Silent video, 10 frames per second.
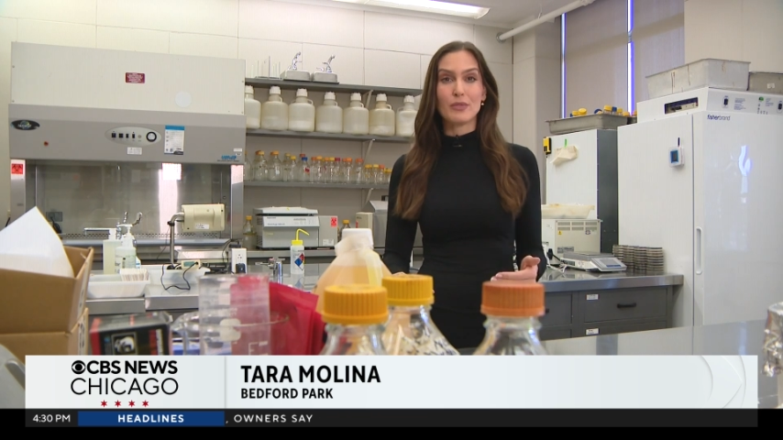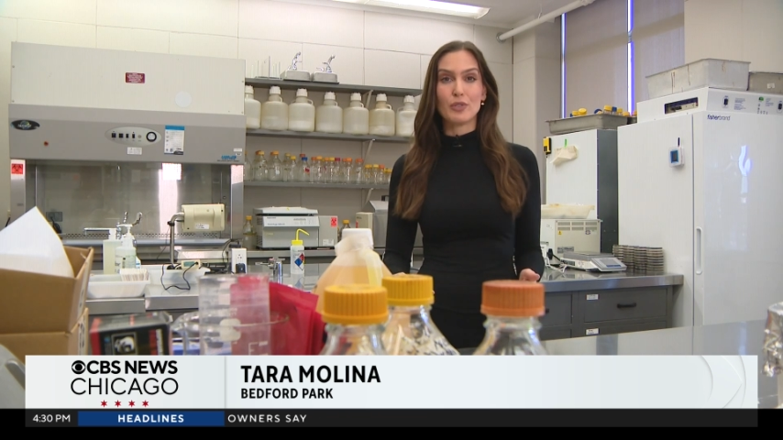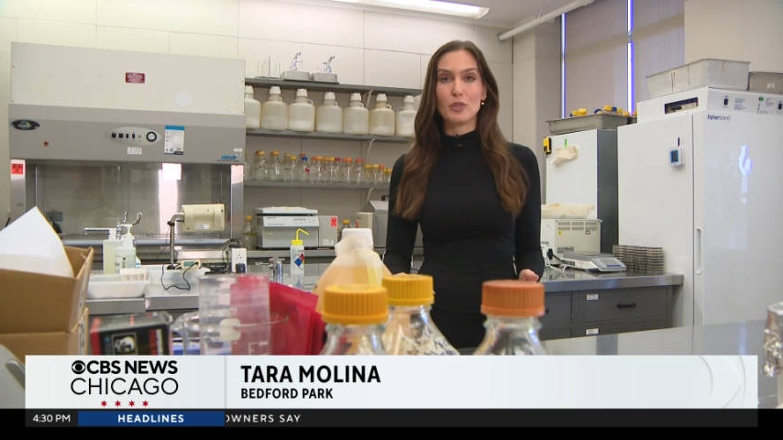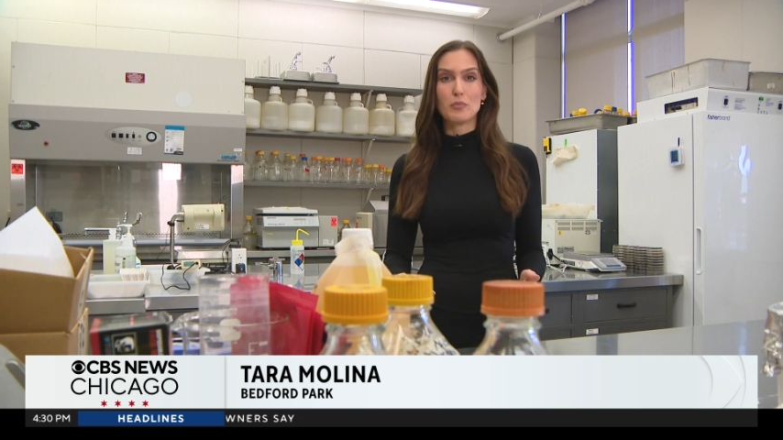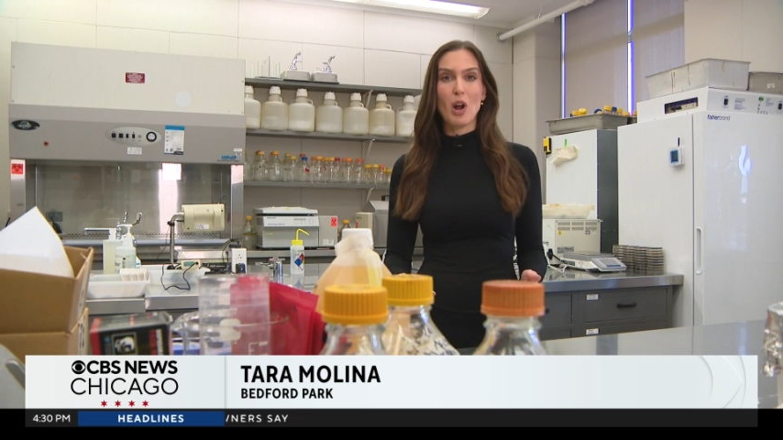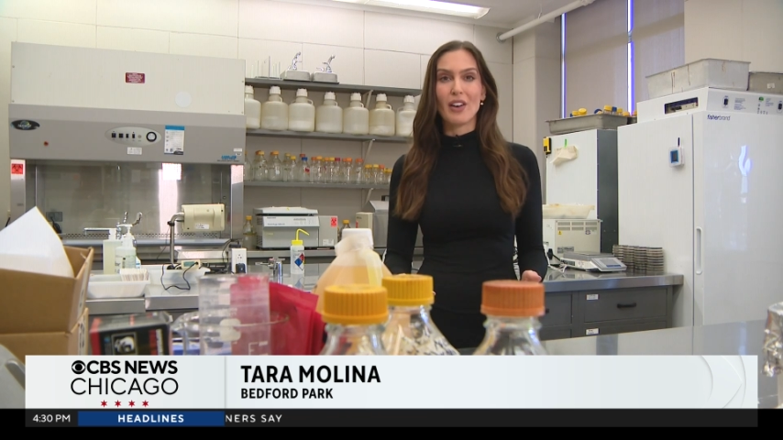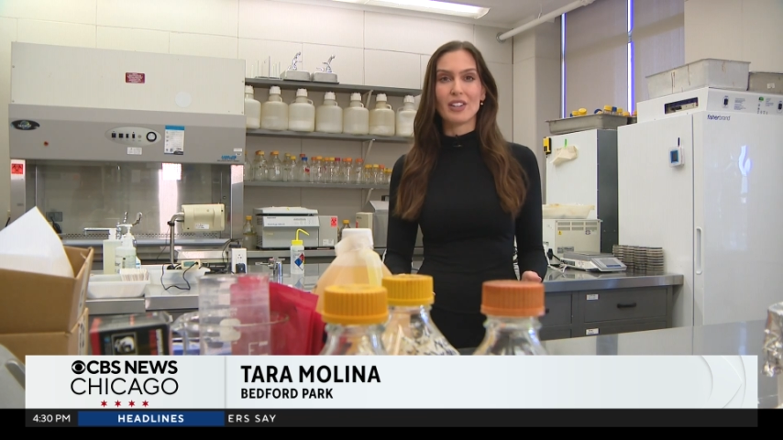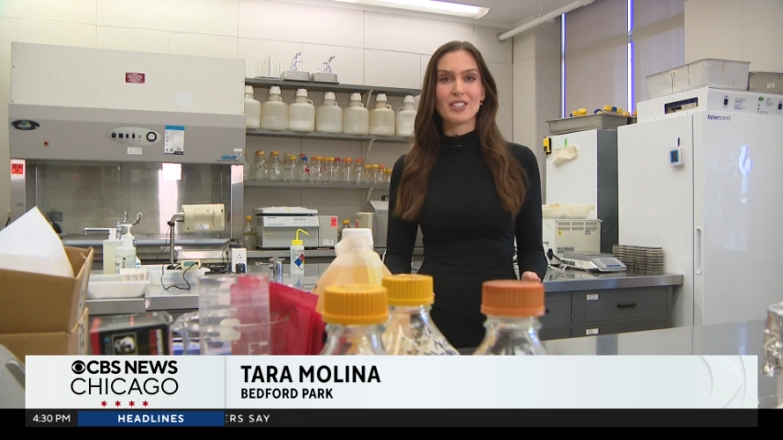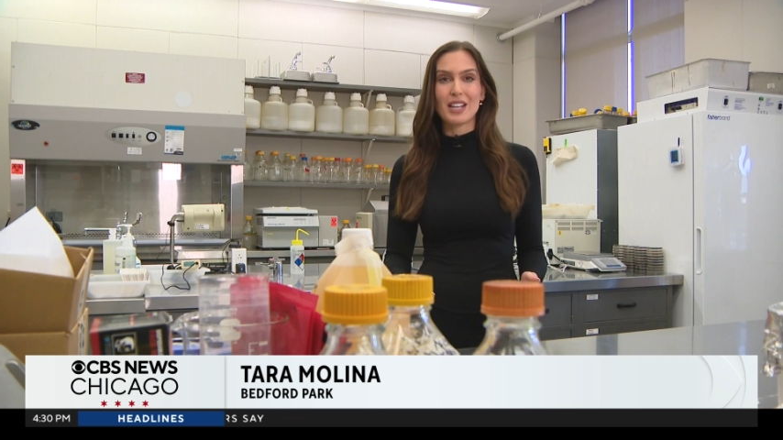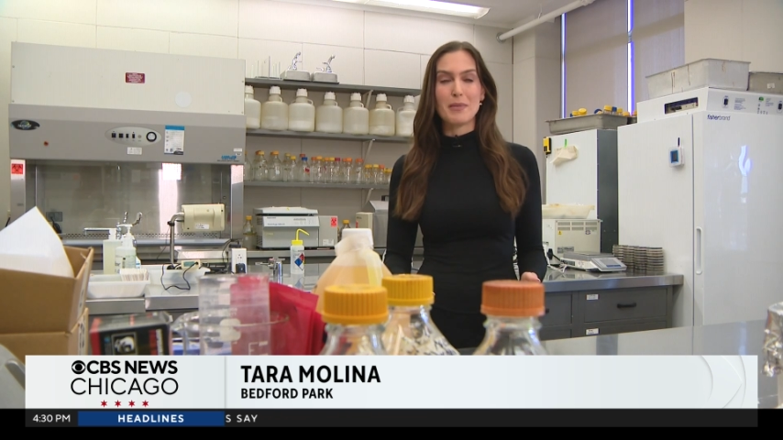food
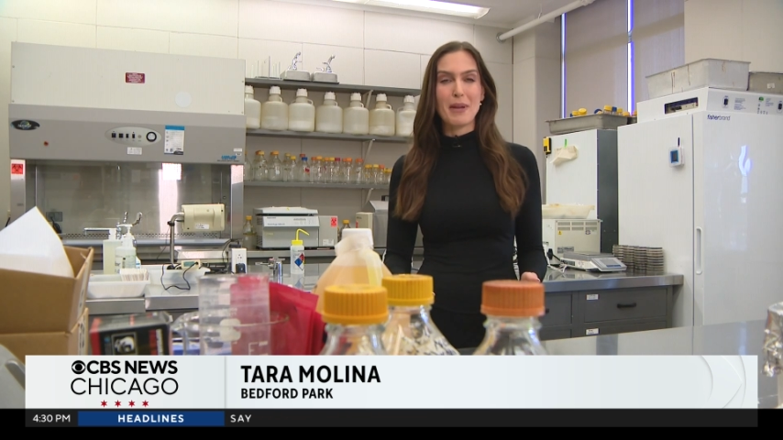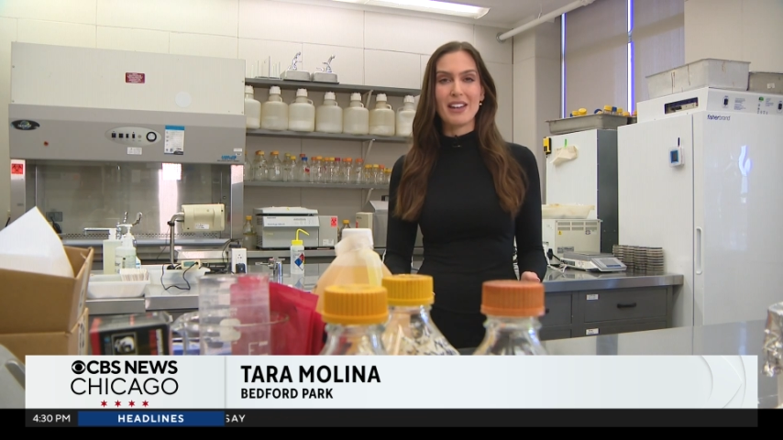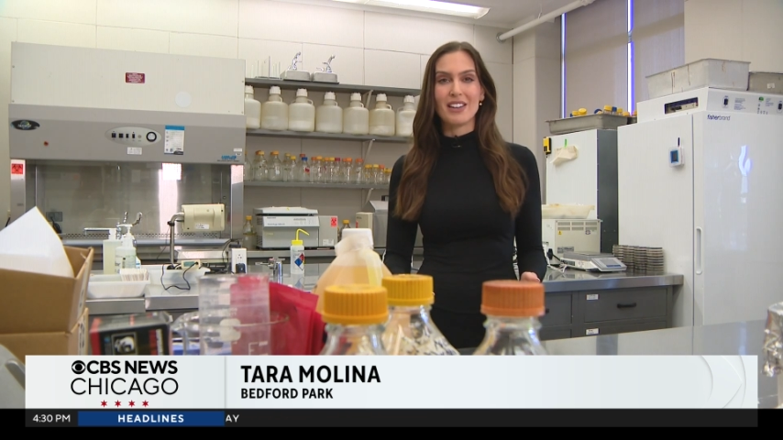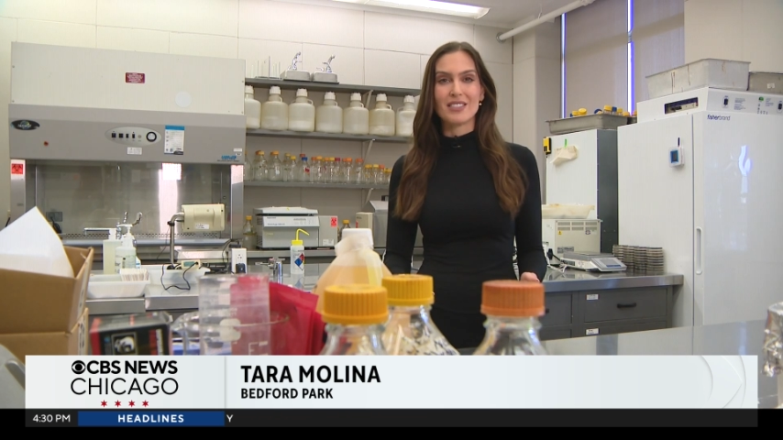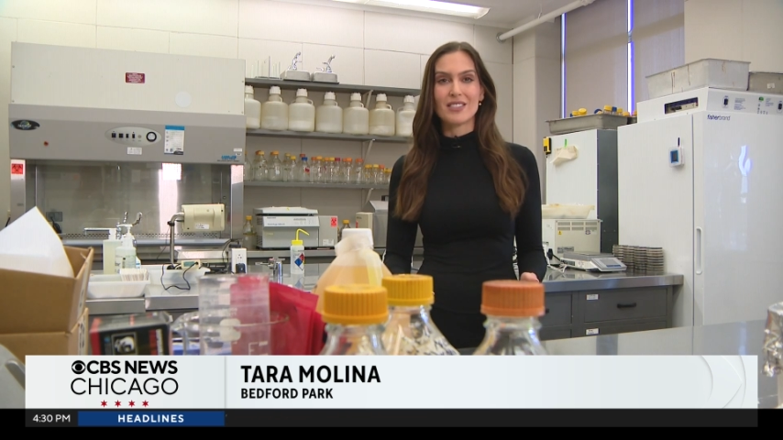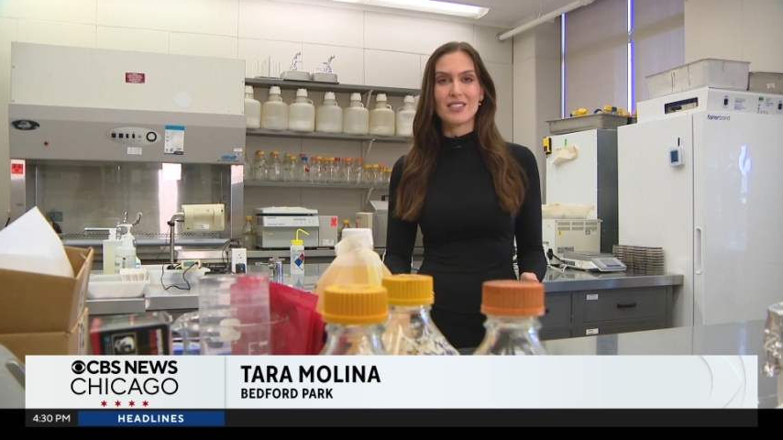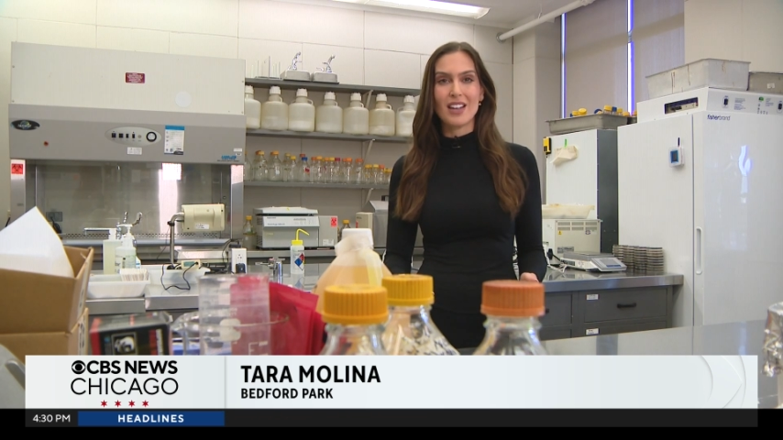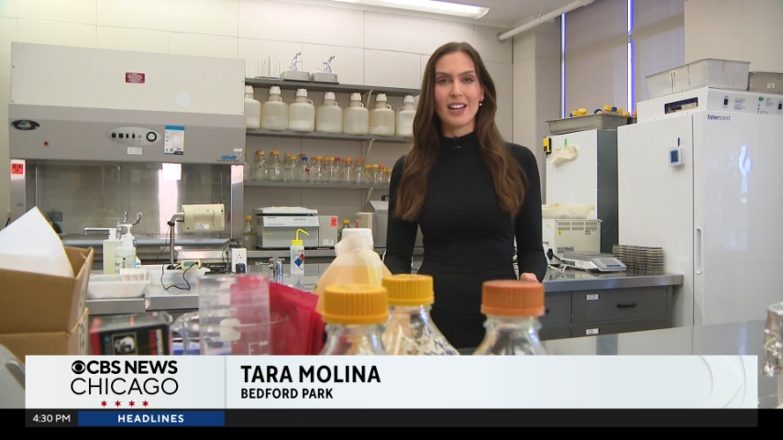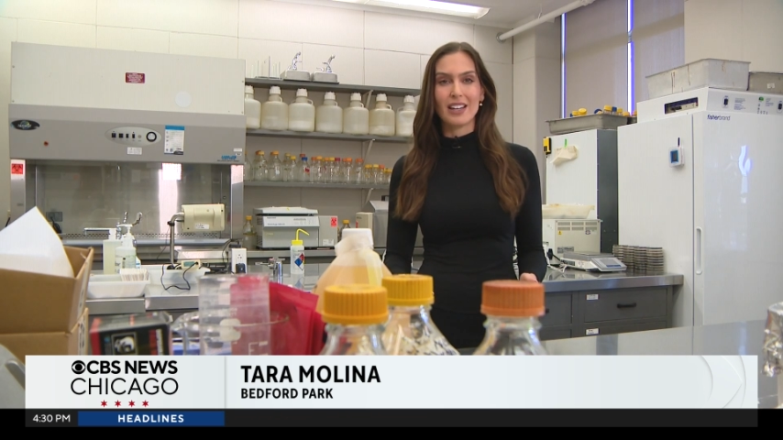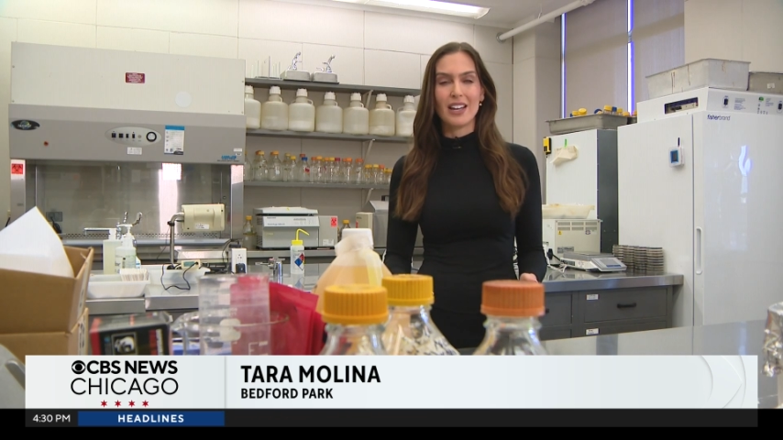products can make us
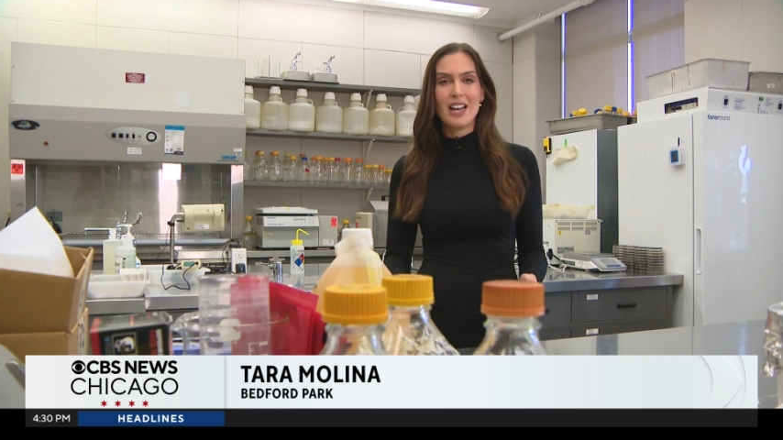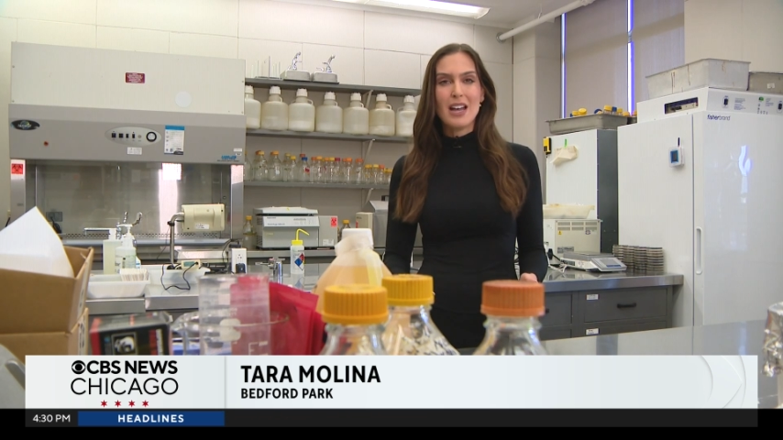sick,